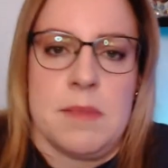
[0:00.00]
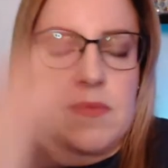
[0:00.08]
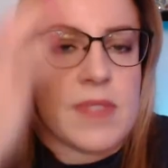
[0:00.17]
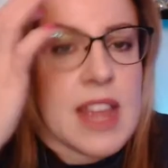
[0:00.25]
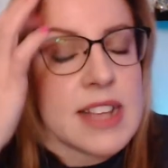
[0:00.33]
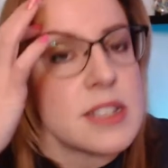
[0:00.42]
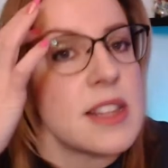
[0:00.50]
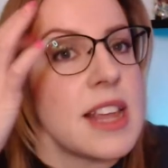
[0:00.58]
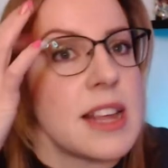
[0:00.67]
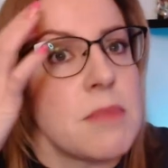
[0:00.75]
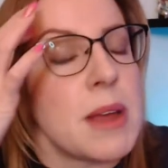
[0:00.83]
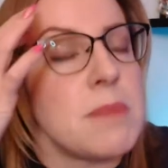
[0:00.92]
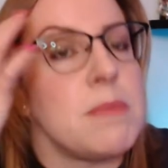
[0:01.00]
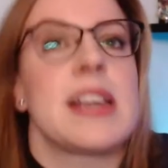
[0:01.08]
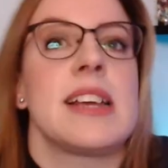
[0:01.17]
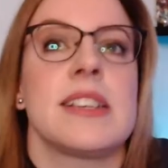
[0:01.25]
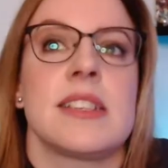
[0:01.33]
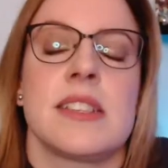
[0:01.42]
that's like my
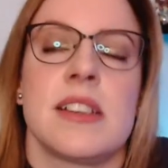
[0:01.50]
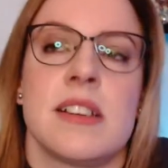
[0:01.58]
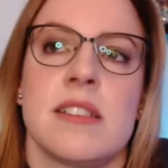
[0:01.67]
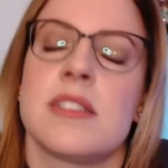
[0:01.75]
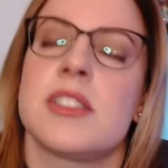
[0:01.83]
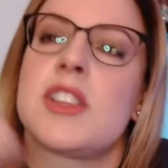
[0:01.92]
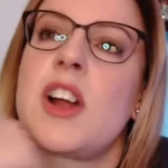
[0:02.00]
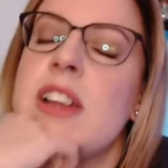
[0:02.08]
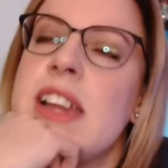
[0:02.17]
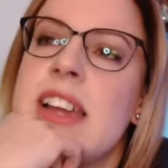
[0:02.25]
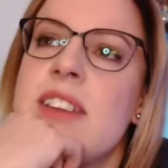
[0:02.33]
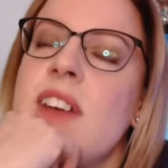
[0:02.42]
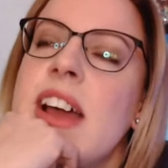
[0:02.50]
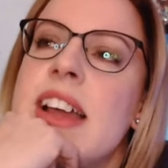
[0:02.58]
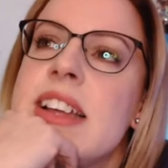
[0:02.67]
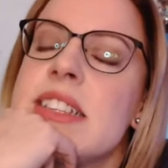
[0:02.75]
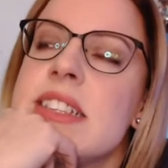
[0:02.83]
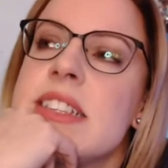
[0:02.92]
biggest starting
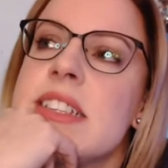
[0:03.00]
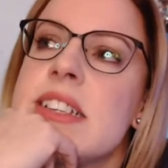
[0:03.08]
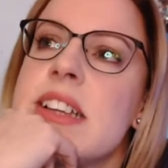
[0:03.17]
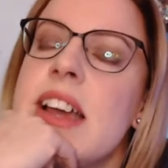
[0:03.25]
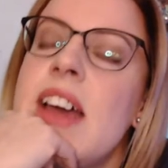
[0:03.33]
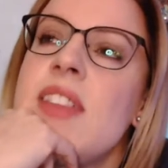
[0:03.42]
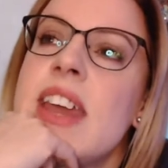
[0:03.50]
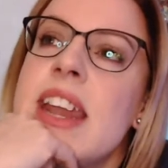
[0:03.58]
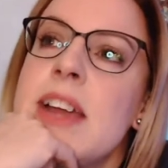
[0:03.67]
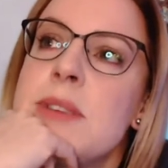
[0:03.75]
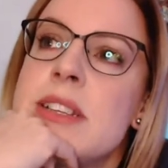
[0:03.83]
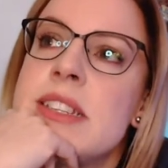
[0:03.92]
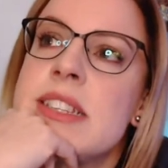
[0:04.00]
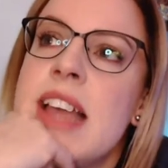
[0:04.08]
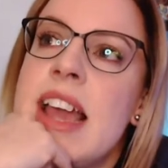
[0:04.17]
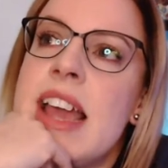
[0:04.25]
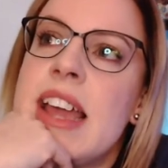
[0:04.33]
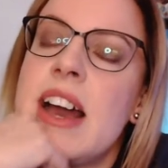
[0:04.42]
advice. And then I would
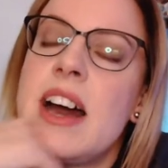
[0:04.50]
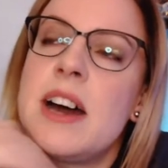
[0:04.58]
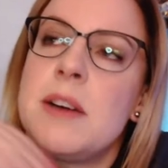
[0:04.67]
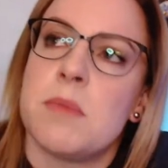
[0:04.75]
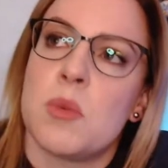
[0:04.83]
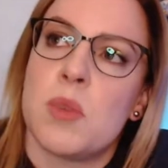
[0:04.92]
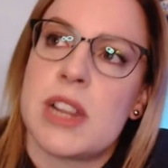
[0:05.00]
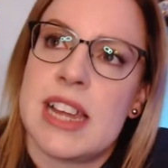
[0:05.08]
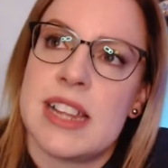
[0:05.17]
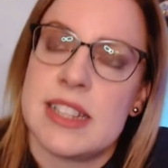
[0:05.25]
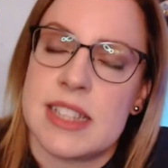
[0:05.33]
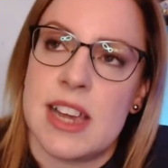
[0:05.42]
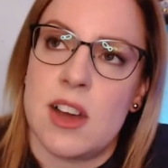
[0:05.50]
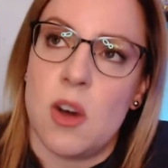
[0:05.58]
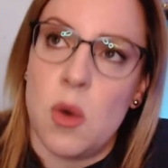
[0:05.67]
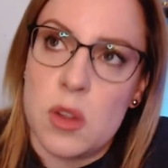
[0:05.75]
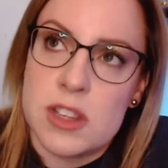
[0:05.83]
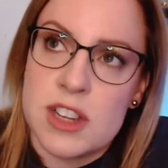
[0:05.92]
say when kids get
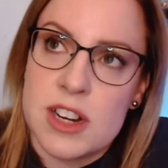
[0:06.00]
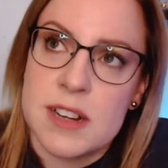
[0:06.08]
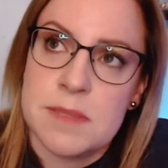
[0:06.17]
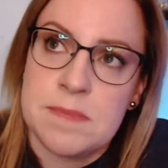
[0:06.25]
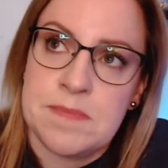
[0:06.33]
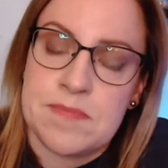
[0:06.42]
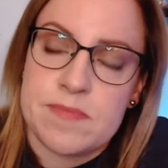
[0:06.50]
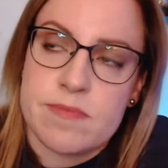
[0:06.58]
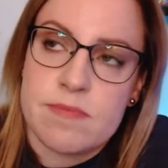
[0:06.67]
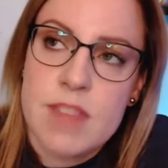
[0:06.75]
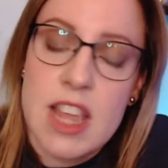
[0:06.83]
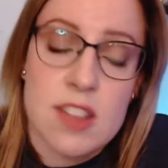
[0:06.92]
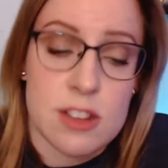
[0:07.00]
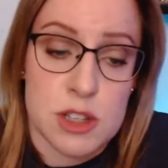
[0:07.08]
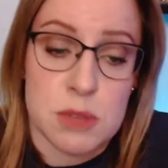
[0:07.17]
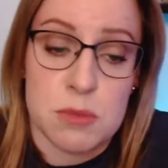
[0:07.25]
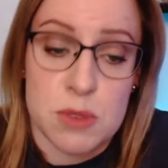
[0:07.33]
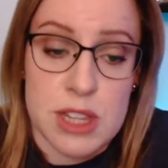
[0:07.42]
older, there's
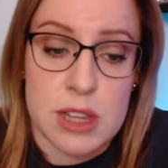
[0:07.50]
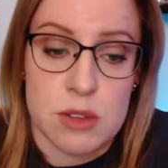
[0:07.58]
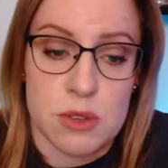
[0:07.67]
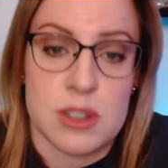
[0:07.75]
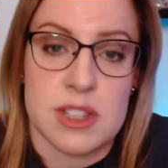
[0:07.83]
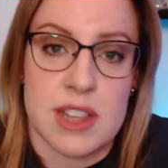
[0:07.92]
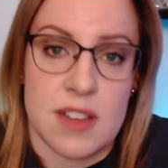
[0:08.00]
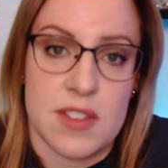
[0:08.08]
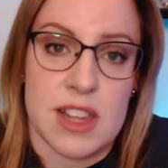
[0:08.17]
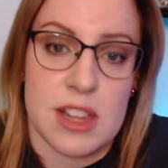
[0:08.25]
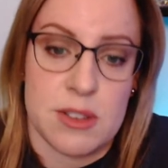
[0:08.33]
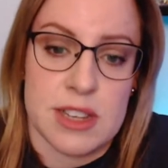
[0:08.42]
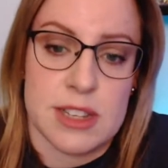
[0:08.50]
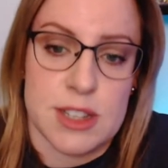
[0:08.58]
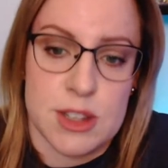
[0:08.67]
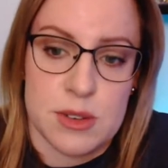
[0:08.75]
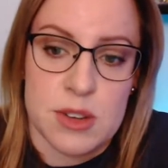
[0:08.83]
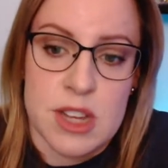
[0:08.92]
some really cool stuff that you can
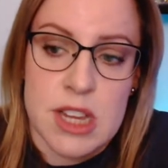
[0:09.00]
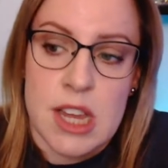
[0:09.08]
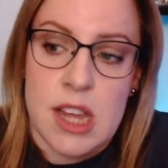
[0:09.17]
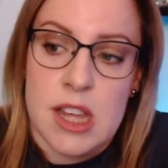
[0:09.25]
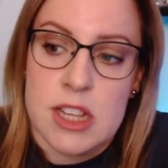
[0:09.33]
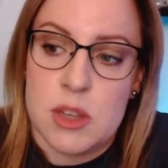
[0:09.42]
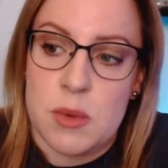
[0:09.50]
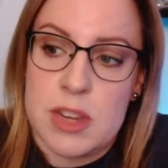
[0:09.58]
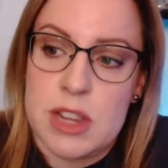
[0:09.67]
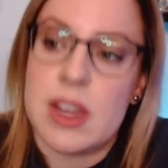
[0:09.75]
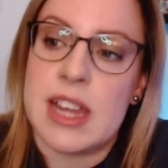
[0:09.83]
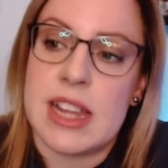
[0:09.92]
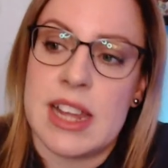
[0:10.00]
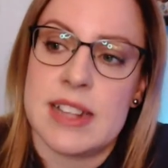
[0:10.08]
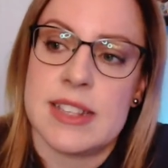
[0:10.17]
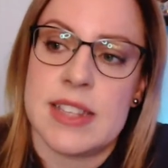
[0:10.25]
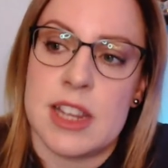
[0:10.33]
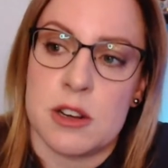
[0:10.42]
do. So when you get
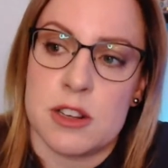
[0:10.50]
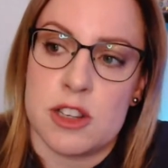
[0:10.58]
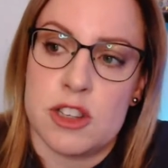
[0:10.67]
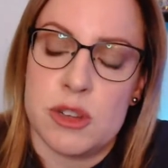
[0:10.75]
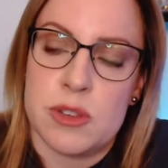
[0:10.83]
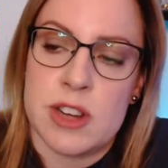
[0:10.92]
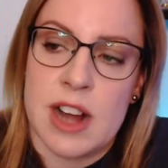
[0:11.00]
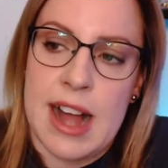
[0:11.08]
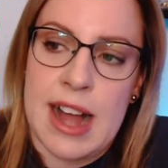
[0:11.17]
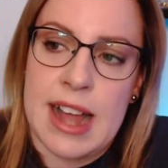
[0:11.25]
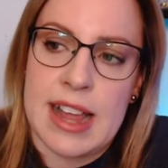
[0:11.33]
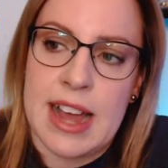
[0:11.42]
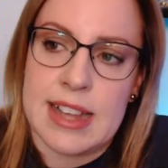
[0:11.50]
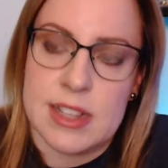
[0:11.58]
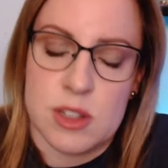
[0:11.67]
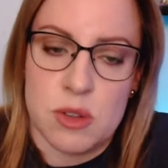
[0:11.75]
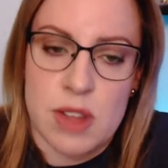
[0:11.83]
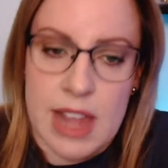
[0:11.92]
kids that are junior high, high
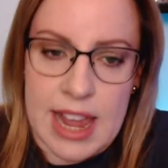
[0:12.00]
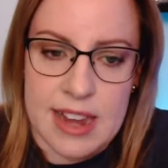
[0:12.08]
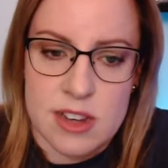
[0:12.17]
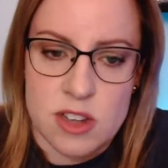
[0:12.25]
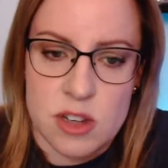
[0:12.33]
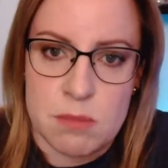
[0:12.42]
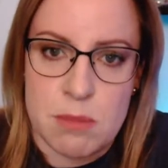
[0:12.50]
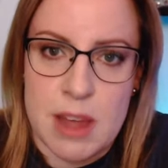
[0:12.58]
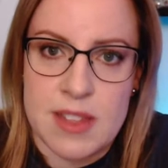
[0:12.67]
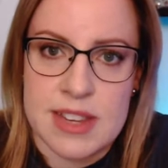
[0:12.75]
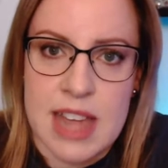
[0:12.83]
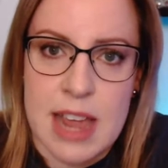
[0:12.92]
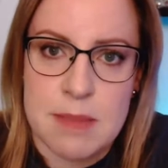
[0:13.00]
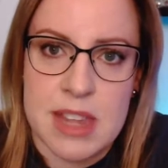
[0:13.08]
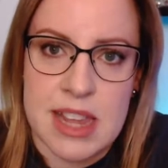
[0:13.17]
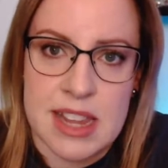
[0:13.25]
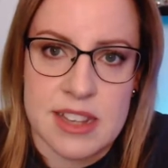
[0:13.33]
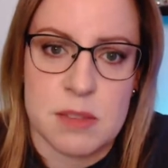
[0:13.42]
school age, by the time
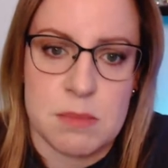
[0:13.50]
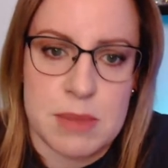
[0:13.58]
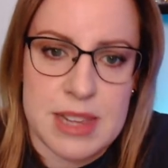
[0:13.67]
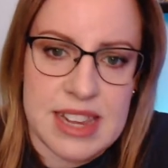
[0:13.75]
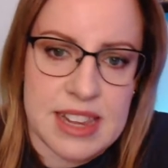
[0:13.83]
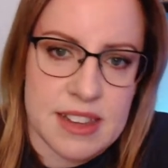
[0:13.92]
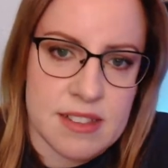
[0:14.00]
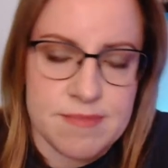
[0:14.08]
they get to be